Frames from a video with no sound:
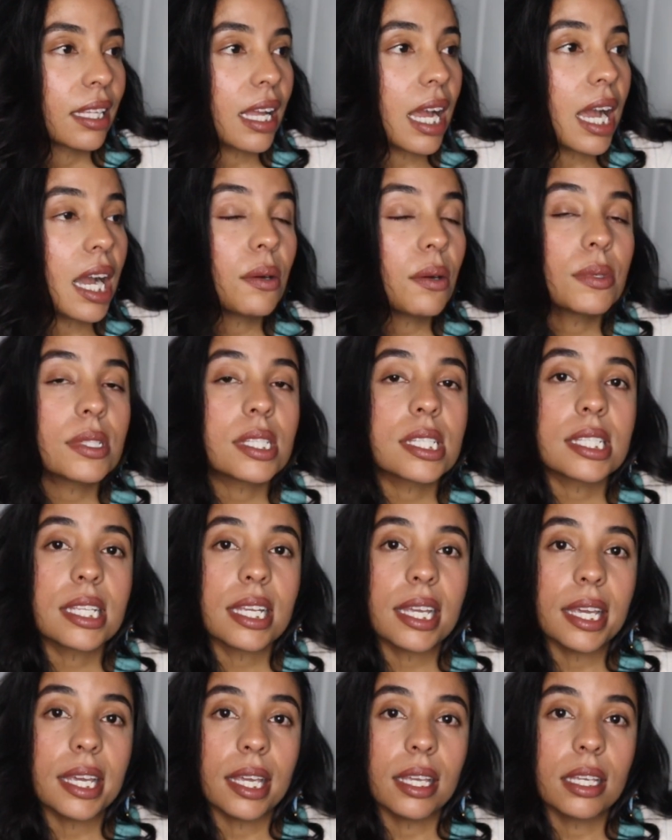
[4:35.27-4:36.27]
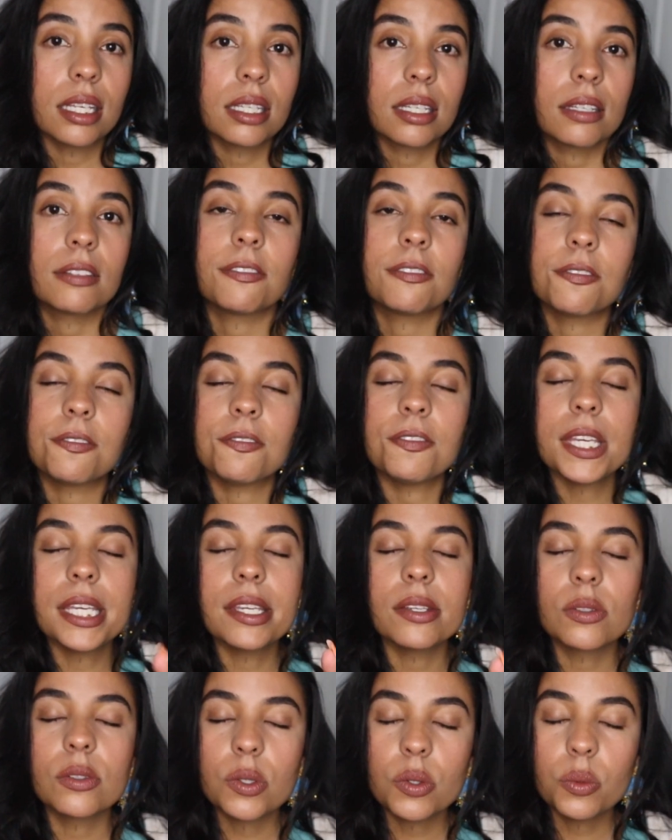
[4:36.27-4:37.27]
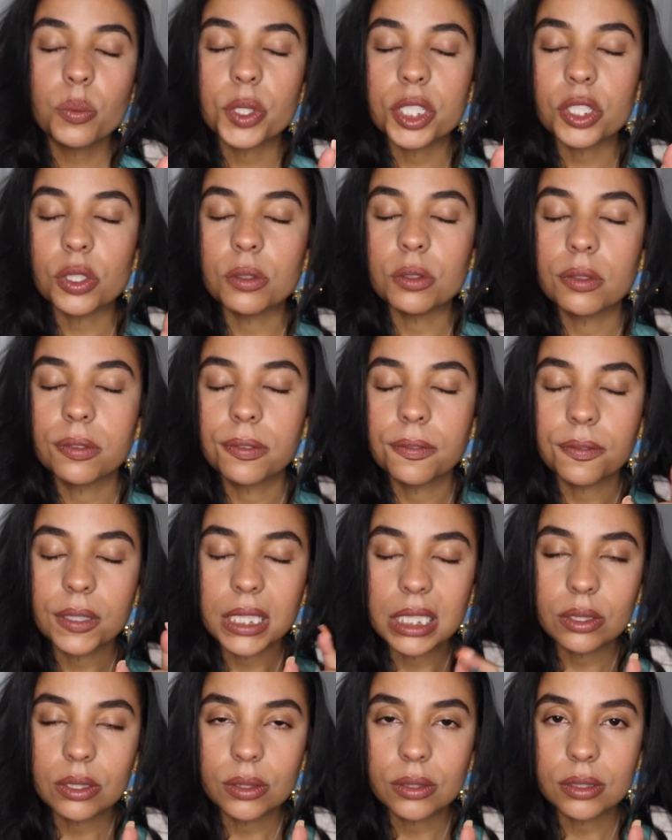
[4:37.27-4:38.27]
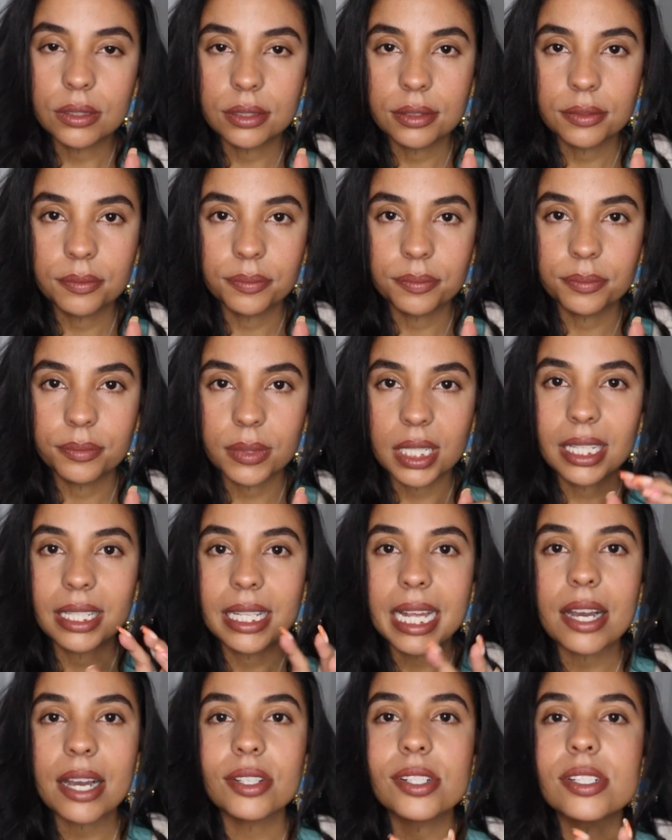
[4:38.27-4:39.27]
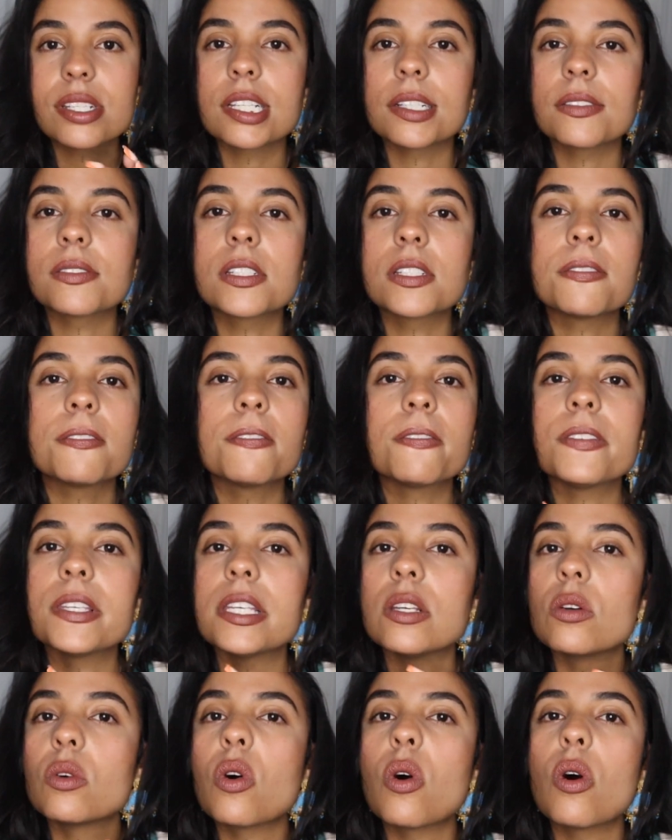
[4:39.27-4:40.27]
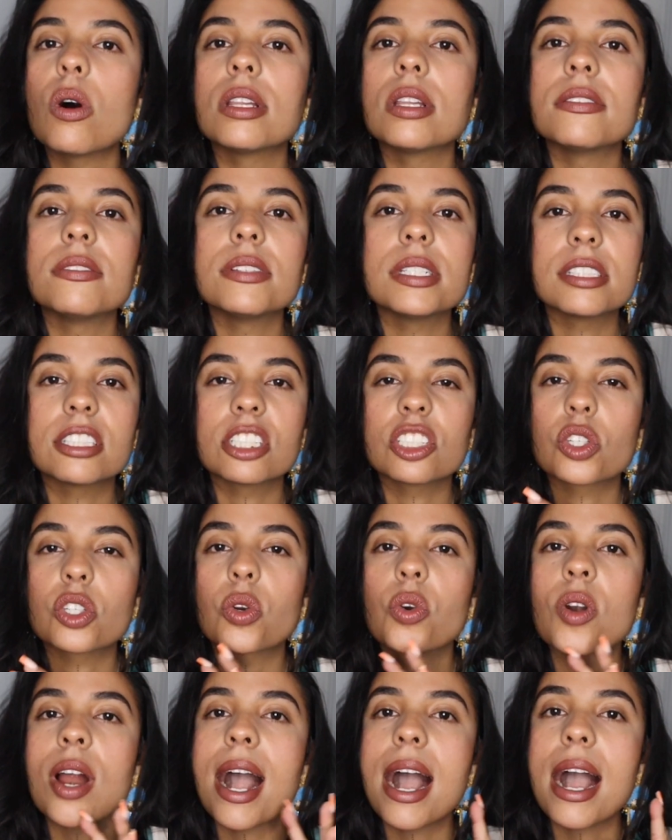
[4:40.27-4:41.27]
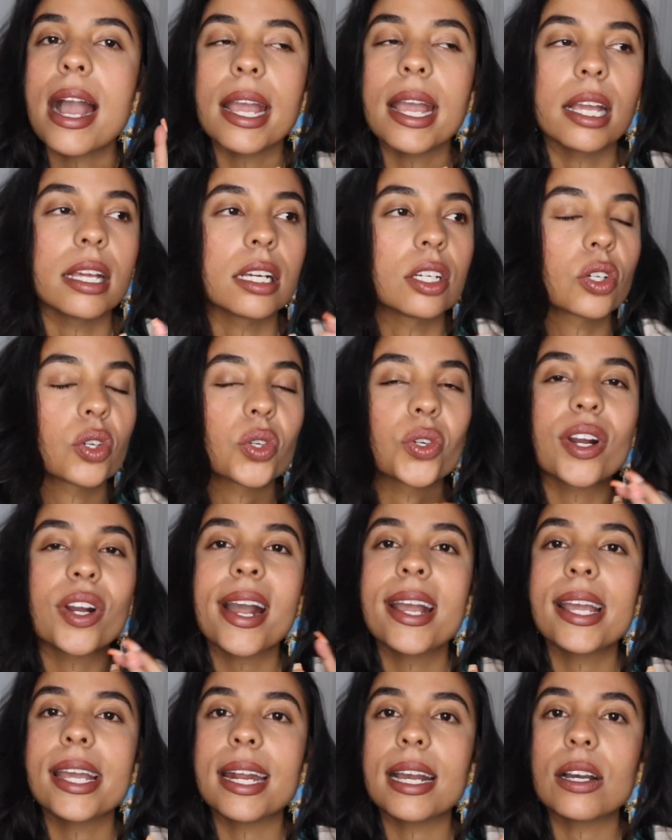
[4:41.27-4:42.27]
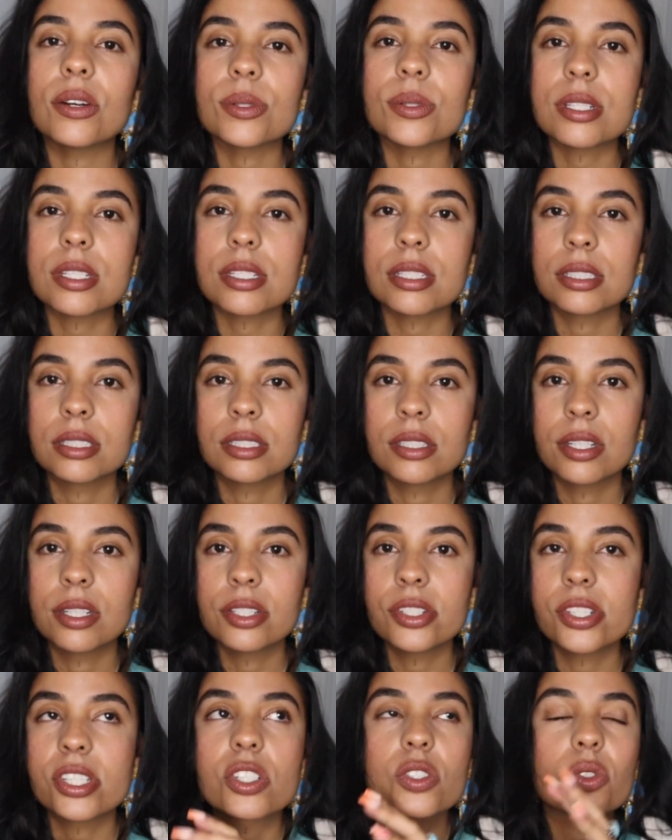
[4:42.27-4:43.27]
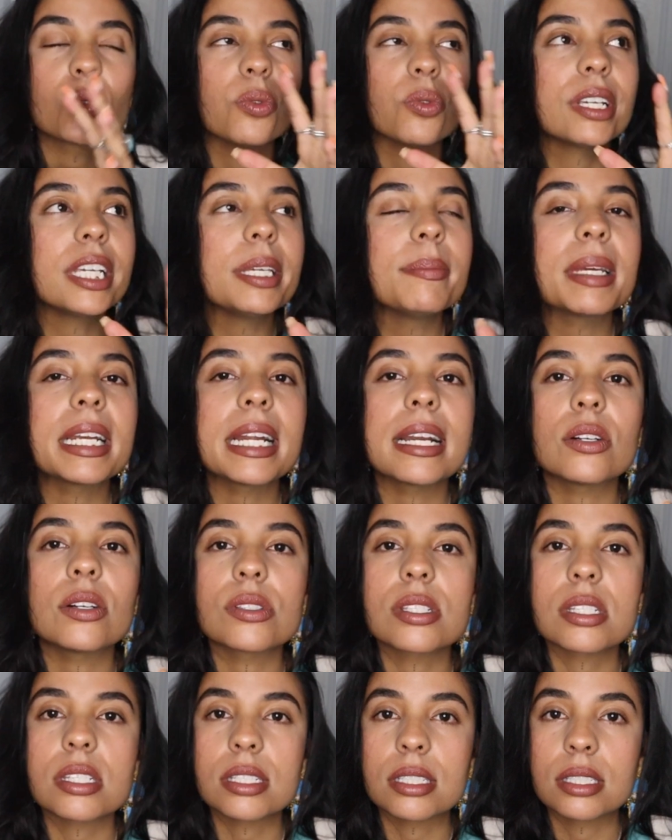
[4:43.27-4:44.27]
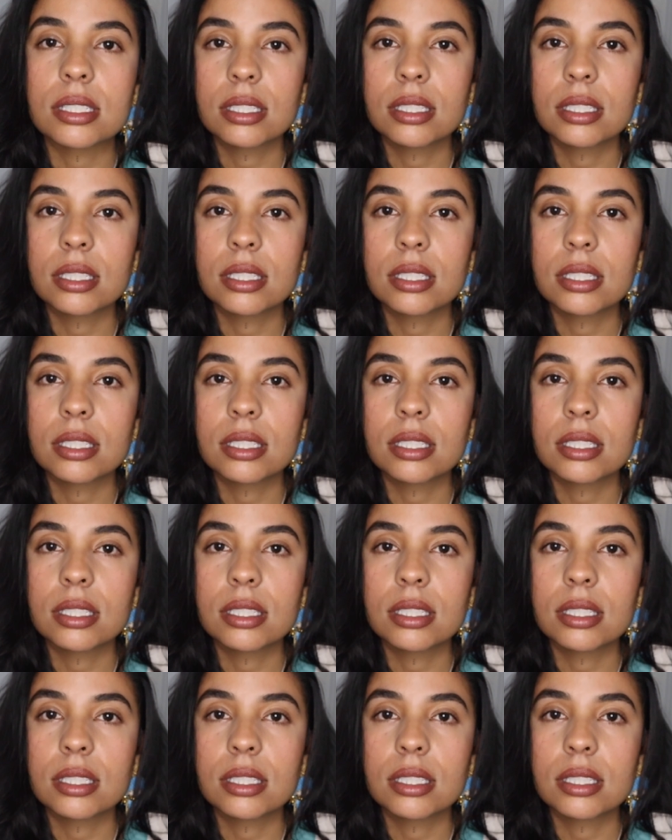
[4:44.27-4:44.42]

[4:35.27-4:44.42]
I would say, feel what you feel. Allow yourself to feel all of it. Cry it out. Scream it out.